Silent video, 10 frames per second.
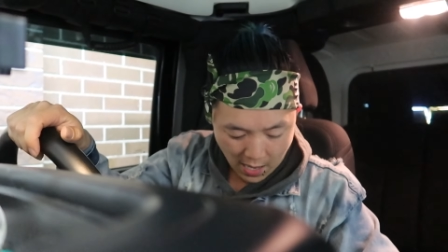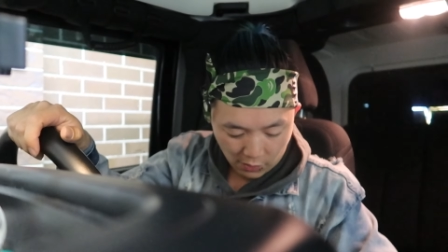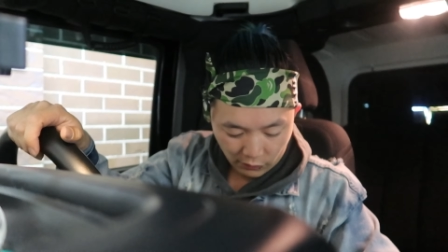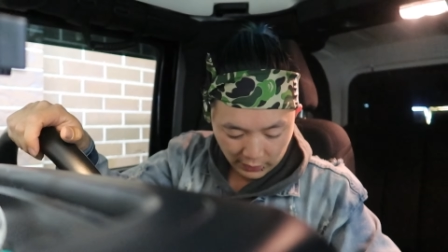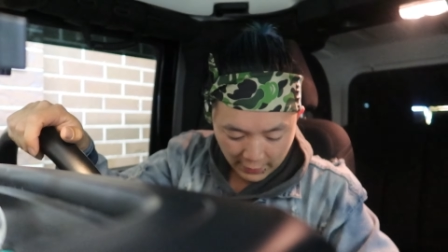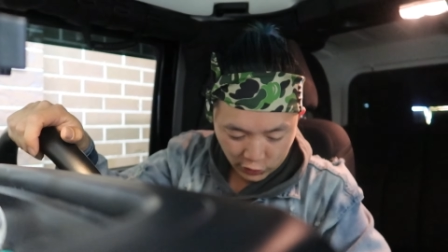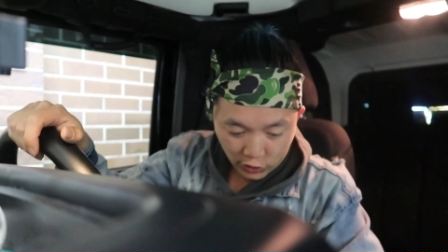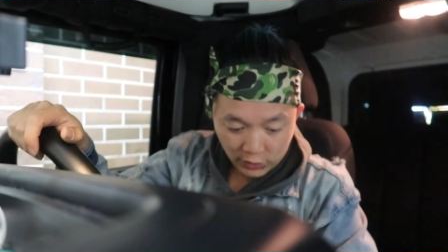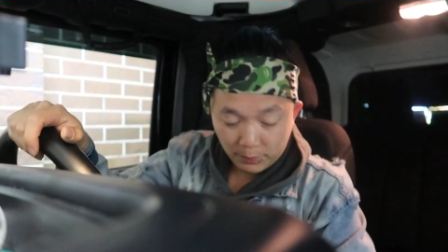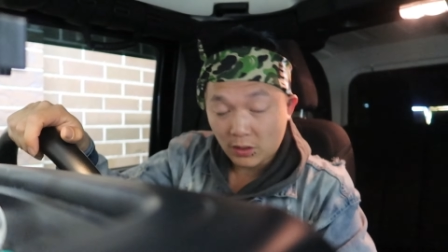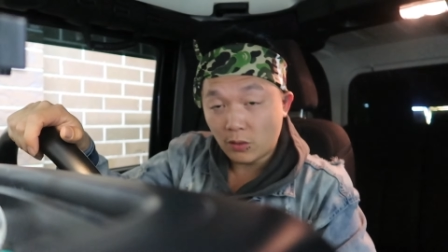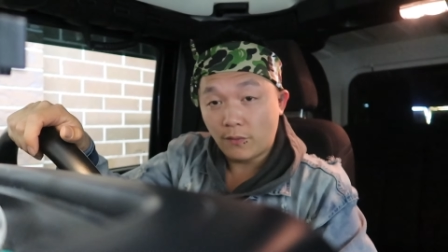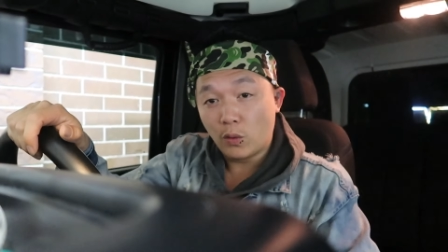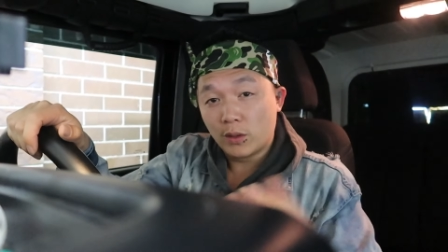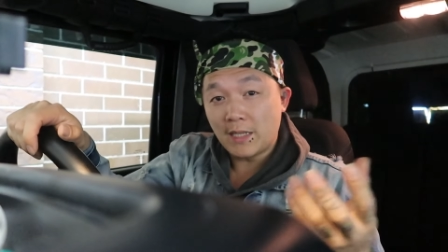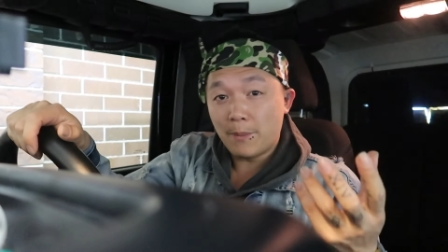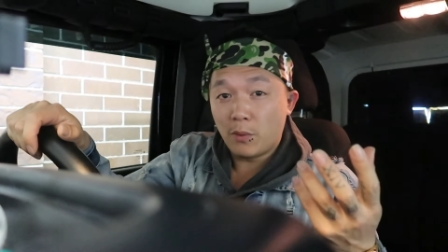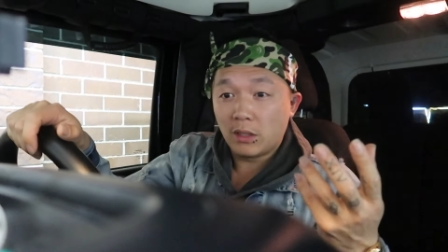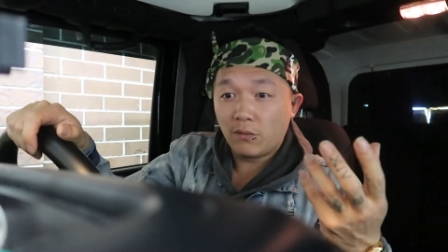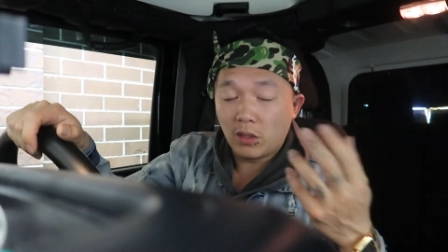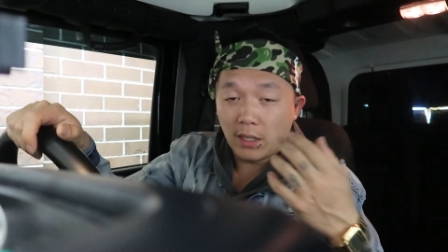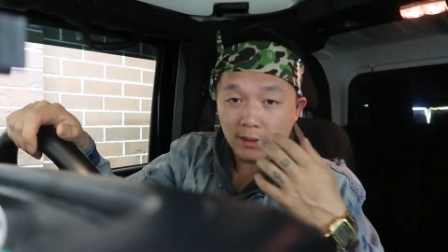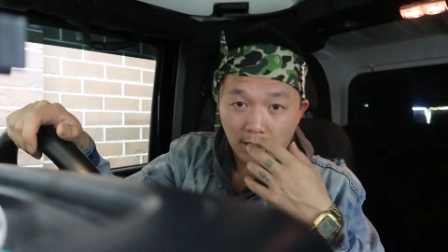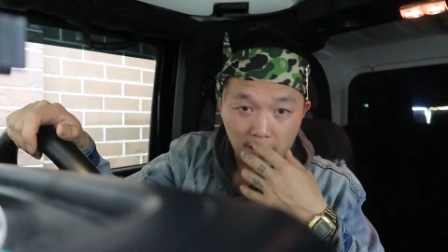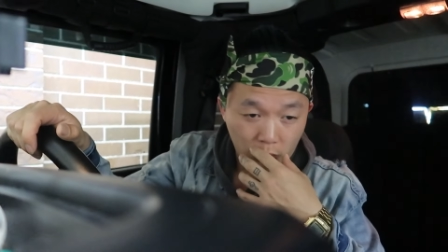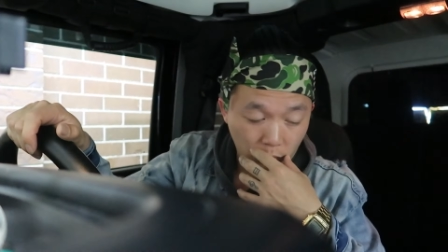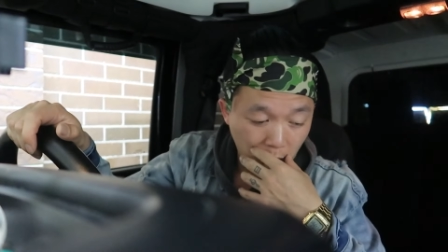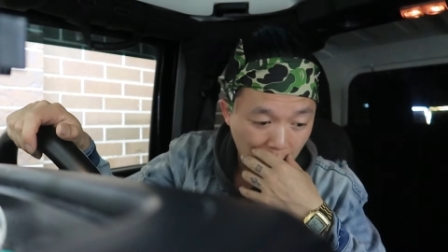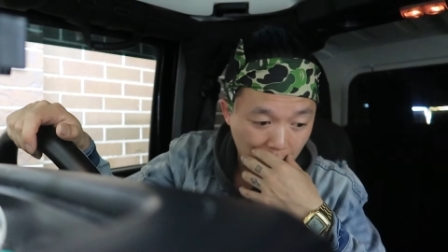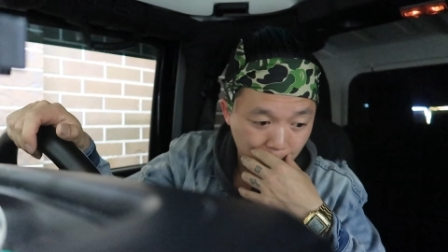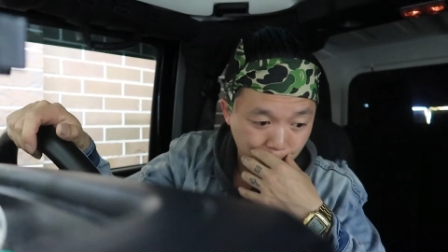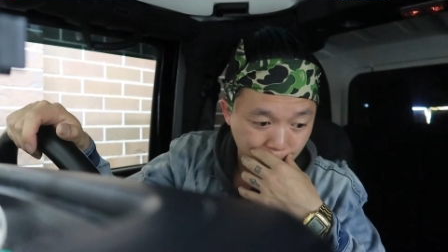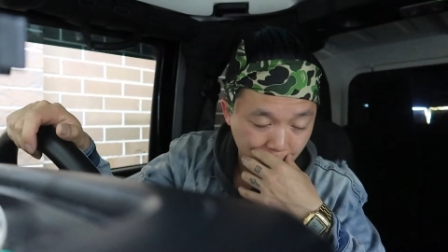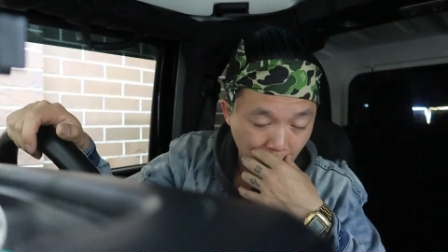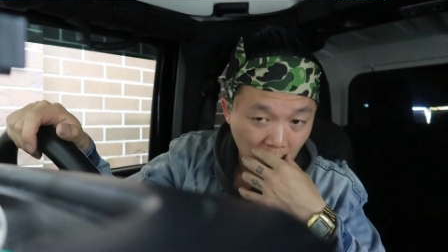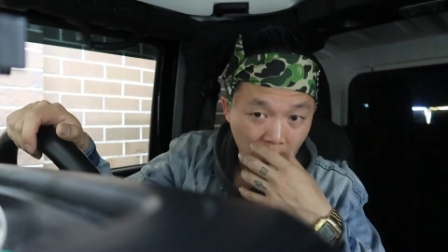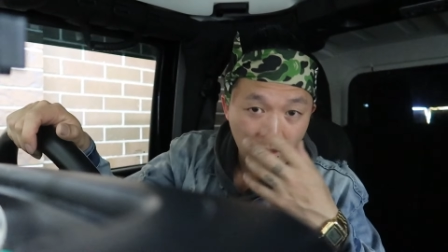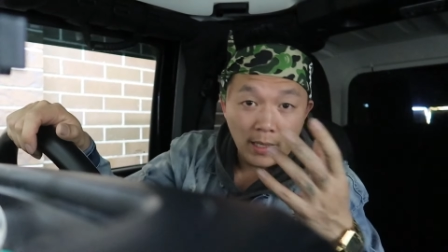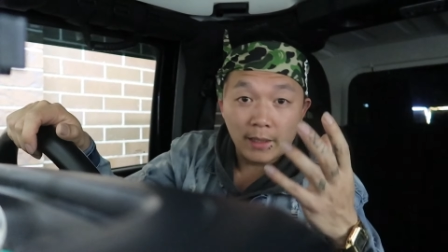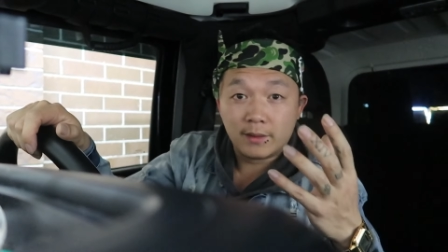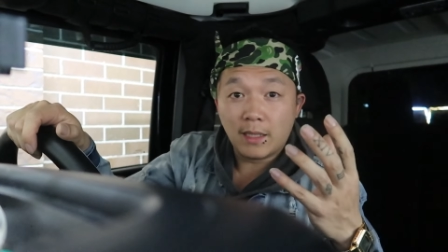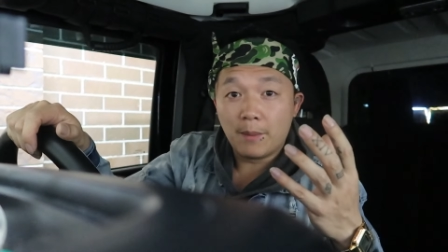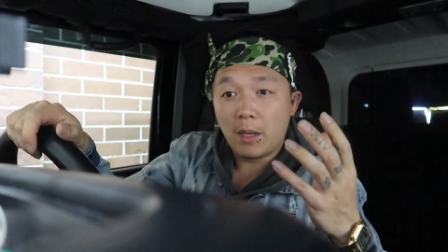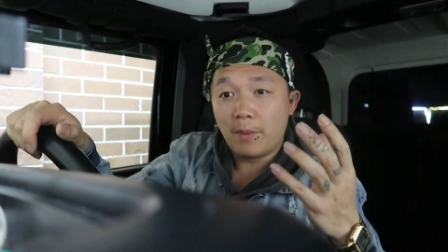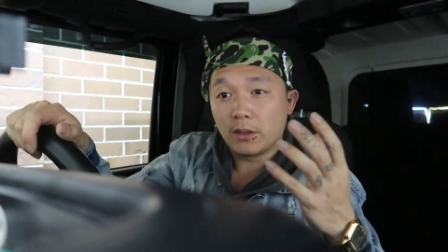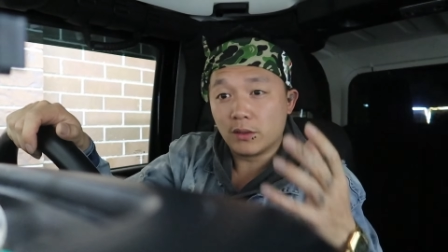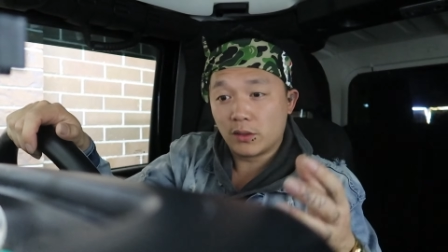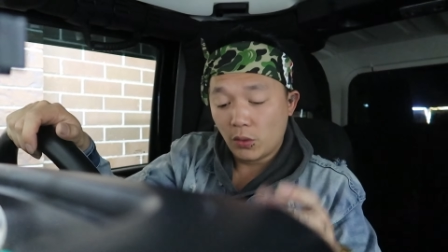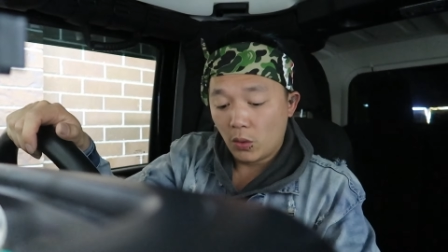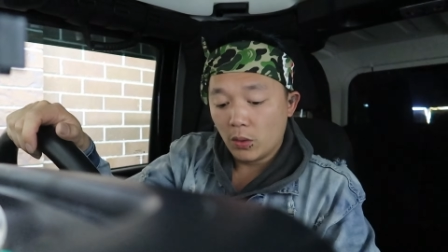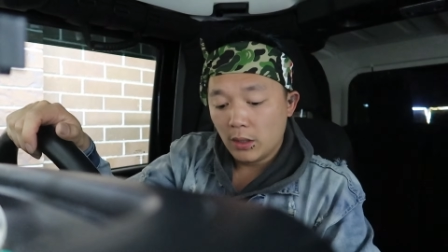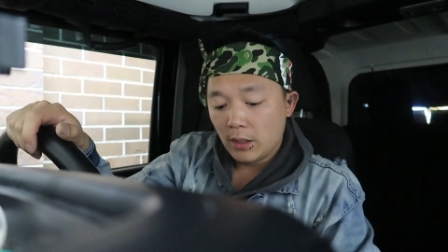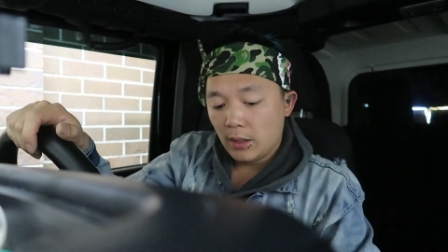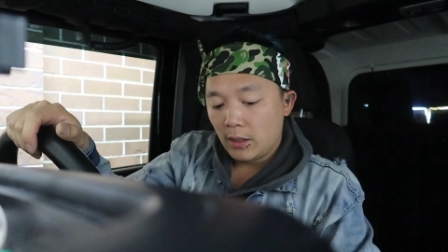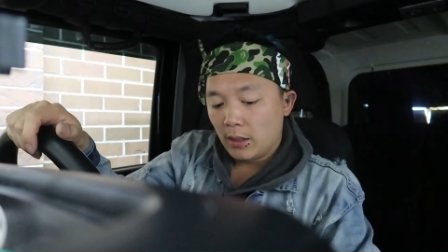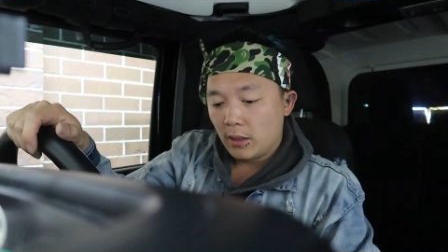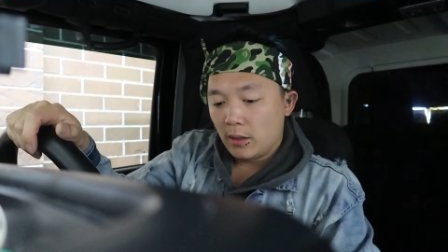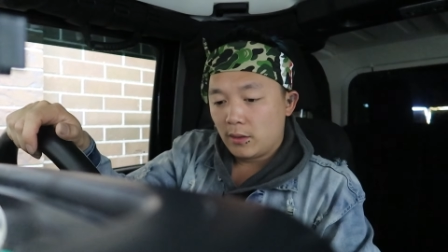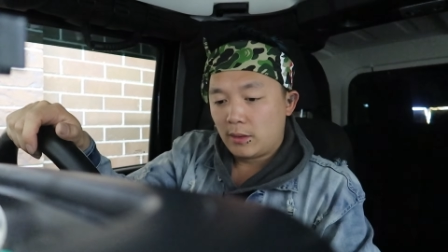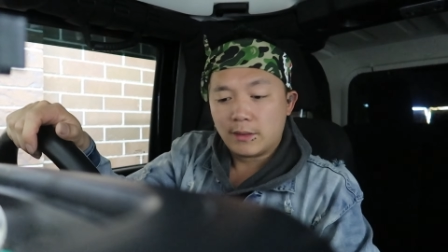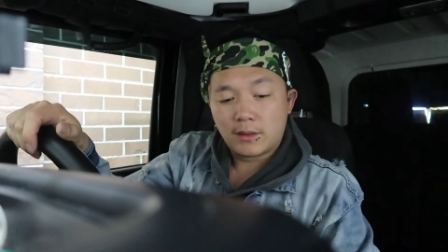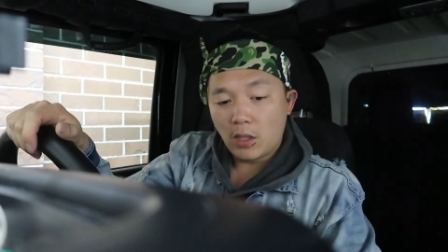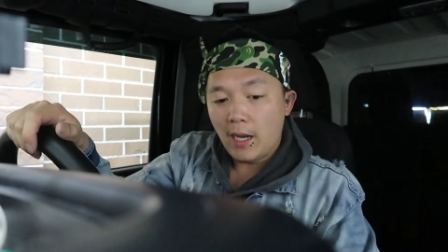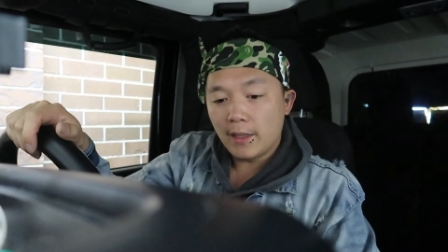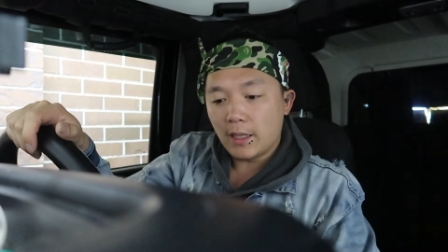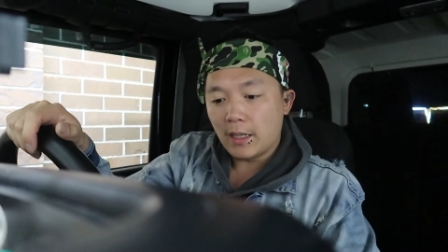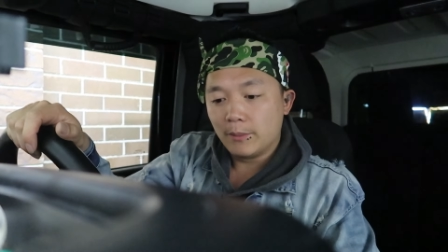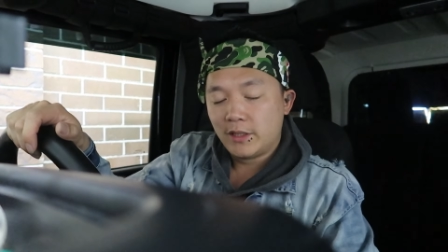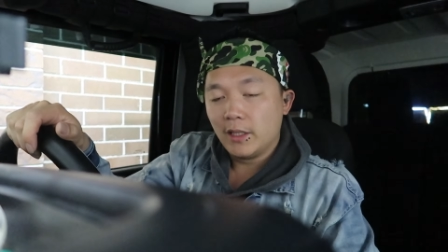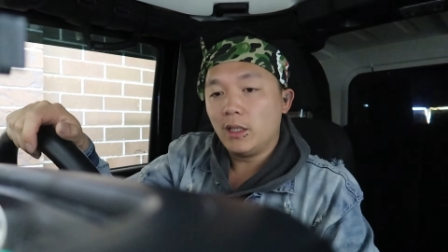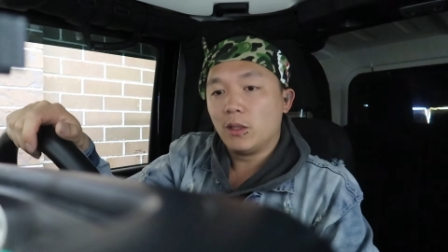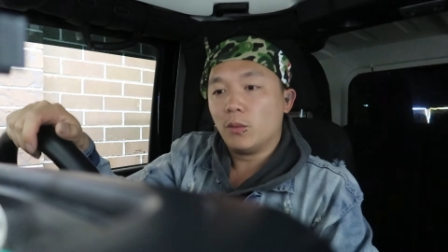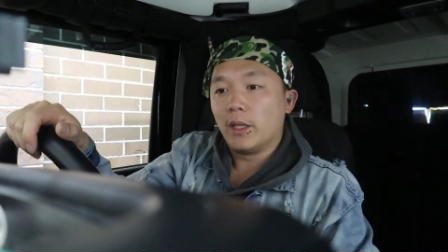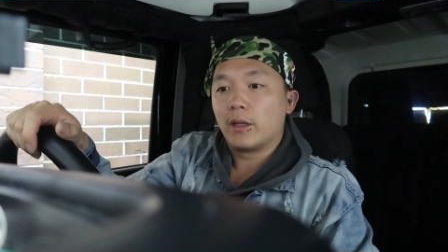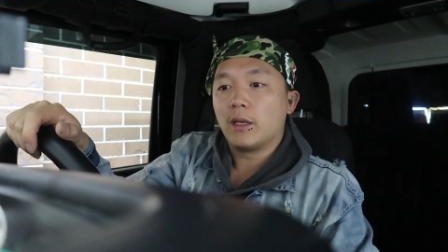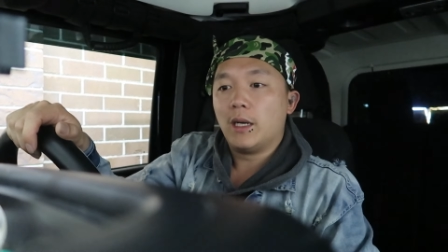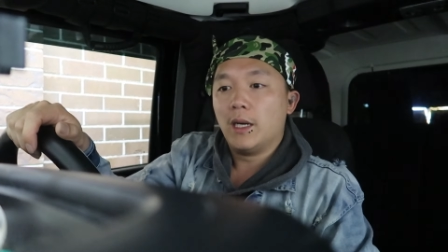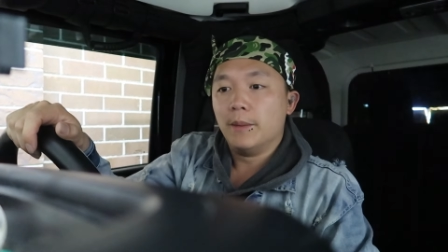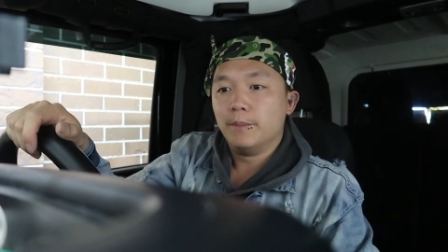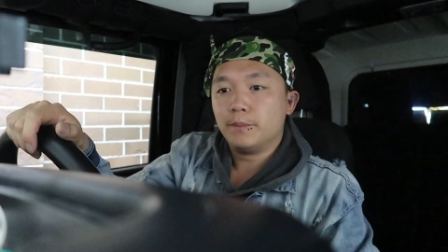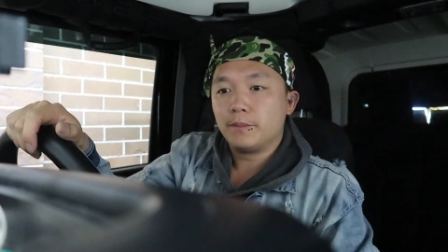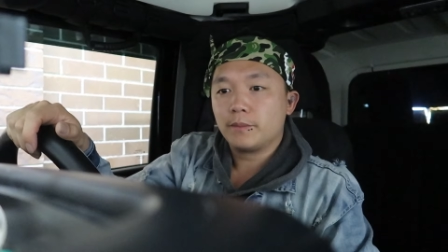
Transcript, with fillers: our relationship. So for example, I'll give you guys a good, um, heads up about the store. This guy that I'm dealing with, um,